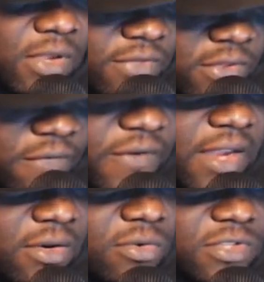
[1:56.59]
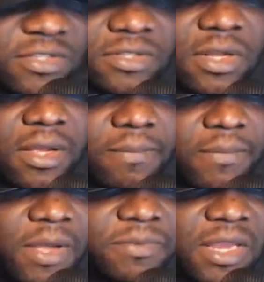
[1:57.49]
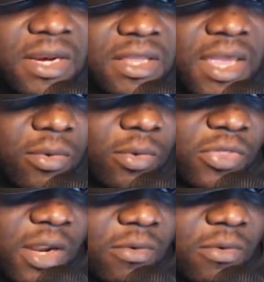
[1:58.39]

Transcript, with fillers: even though Fight News hasn't updated yet on their